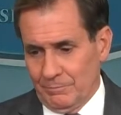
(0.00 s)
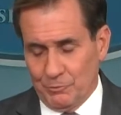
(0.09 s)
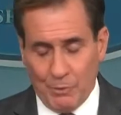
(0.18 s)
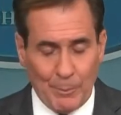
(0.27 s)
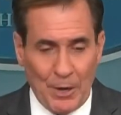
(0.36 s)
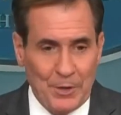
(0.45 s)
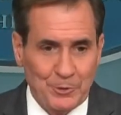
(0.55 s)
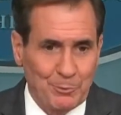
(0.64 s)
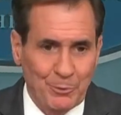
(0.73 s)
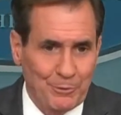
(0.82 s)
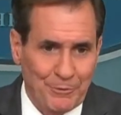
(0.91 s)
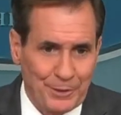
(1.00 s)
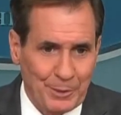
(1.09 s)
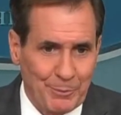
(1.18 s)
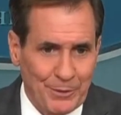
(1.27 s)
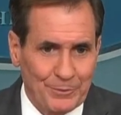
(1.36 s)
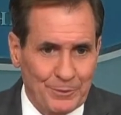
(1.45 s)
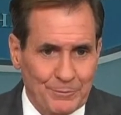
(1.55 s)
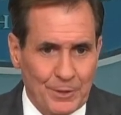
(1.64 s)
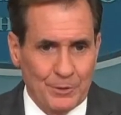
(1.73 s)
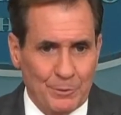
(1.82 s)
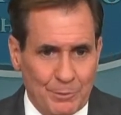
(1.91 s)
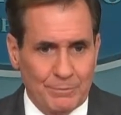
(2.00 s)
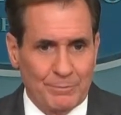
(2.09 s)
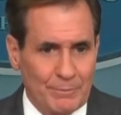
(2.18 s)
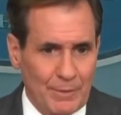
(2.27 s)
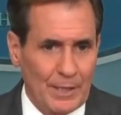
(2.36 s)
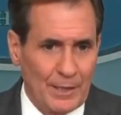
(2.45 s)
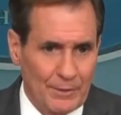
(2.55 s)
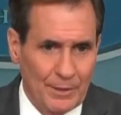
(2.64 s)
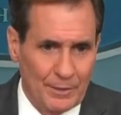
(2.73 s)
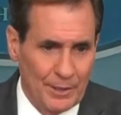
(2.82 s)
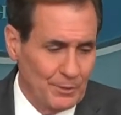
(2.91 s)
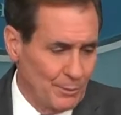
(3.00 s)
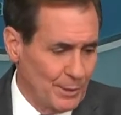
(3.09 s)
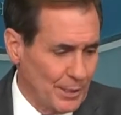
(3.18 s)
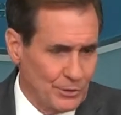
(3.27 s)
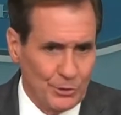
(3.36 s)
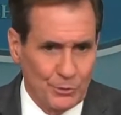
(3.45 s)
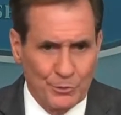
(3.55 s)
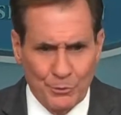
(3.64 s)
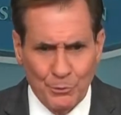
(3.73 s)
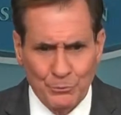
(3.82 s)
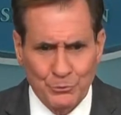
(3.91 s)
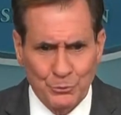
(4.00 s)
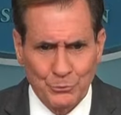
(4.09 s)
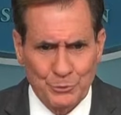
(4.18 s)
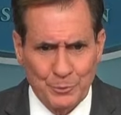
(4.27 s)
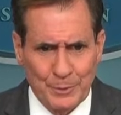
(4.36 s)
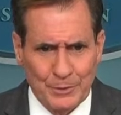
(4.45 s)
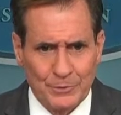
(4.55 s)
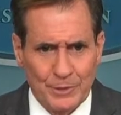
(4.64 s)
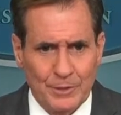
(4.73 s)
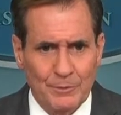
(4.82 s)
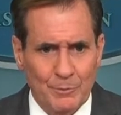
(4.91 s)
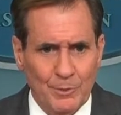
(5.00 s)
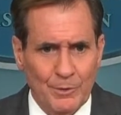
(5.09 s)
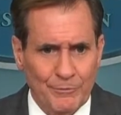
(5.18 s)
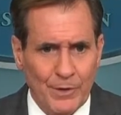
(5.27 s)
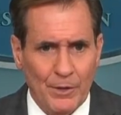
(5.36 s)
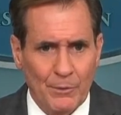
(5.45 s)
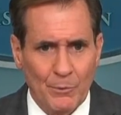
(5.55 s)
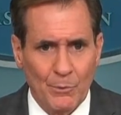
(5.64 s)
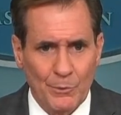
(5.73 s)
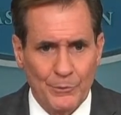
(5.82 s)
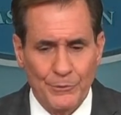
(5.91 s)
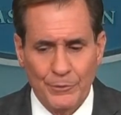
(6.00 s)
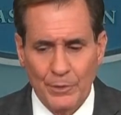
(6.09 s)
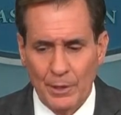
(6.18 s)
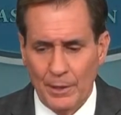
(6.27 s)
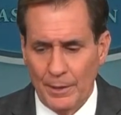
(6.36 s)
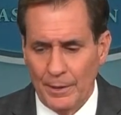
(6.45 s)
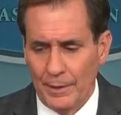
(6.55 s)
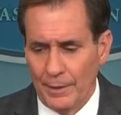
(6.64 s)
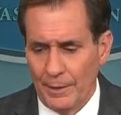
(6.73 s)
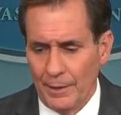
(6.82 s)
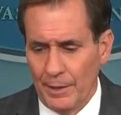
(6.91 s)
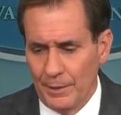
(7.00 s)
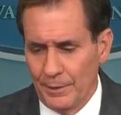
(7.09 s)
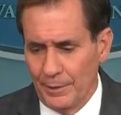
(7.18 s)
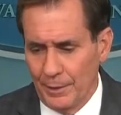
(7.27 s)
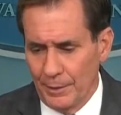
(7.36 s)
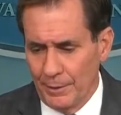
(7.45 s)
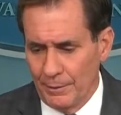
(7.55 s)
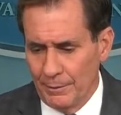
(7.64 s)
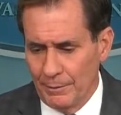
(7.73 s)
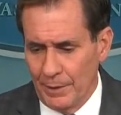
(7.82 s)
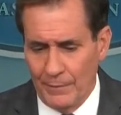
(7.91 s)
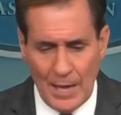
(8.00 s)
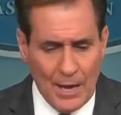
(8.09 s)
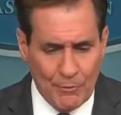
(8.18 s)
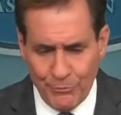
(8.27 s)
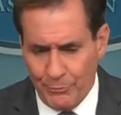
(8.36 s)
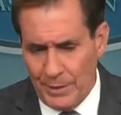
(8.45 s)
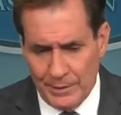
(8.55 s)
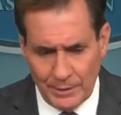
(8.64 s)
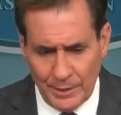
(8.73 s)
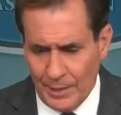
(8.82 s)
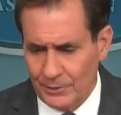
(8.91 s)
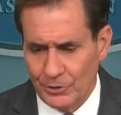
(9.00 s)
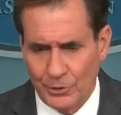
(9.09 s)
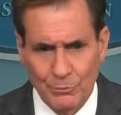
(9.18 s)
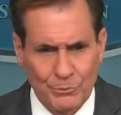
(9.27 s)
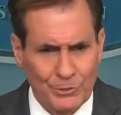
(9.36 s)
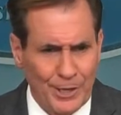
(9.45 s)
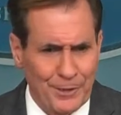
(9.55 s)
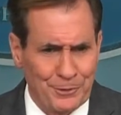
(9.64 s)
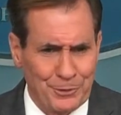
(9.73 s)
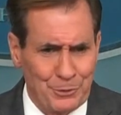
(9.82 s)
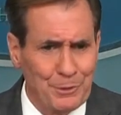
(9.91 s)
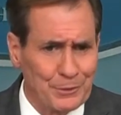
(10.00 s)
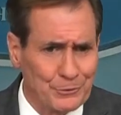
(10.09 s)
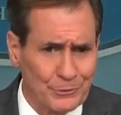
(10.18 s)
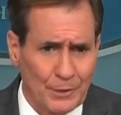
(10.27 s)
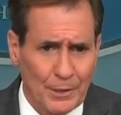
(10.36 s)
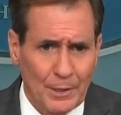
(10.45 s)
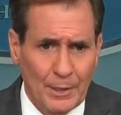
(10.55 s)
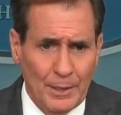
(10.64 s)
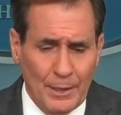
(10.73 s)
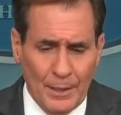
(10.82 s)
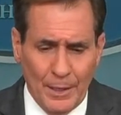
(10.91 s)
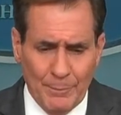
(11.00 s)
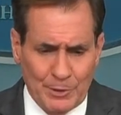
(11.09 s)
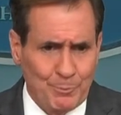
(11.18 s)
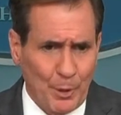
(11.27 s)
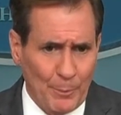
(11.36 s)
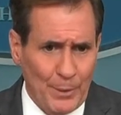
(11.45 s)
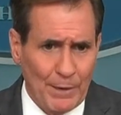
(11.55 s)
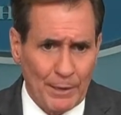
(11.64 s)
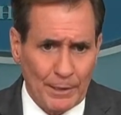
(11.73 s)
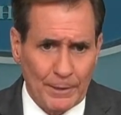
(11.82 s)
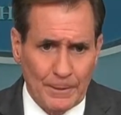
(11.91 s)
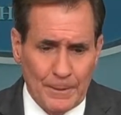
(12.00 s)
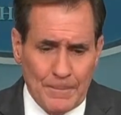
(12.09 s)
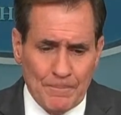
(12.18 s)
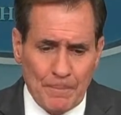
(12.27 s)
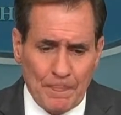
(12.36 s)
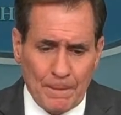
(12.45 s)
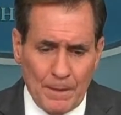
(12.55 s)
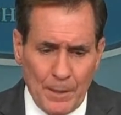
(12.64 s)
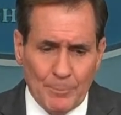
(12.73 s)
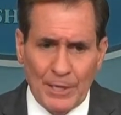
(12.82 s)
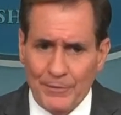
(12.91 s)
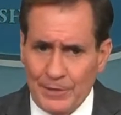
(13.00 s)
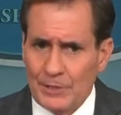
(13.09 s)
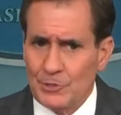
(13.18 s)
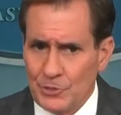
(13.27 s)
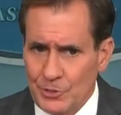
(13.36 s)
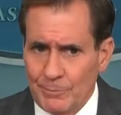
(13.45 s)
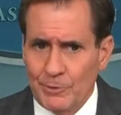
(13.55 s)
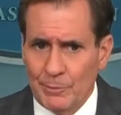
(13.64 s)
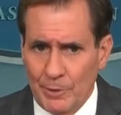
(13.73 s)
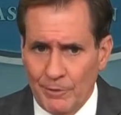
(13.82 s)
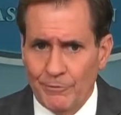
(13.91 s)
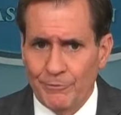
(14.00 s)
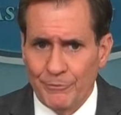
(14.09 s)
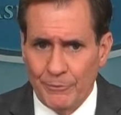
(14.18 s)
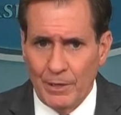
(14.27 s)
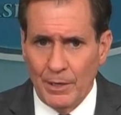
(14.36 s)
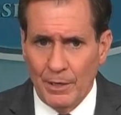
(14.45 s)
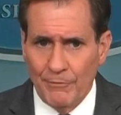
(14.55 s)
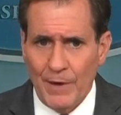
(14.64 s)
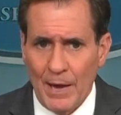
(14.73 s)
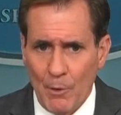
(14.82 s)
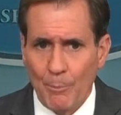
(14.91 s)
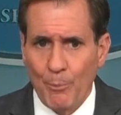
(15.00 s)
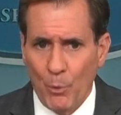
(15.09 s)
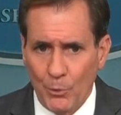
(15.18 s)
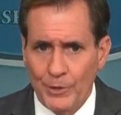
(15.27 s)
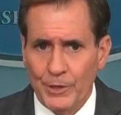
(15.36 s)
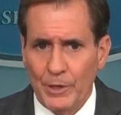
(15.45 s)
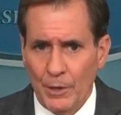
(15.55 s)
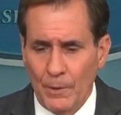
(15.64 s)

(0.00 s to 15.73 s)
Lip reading: reprehensible to think about that you would execute your own soldiers because they didn't want to follow orders, and now threatening to execute entire units. I mean, it's barbaric. But I think it's a symptom of how poorly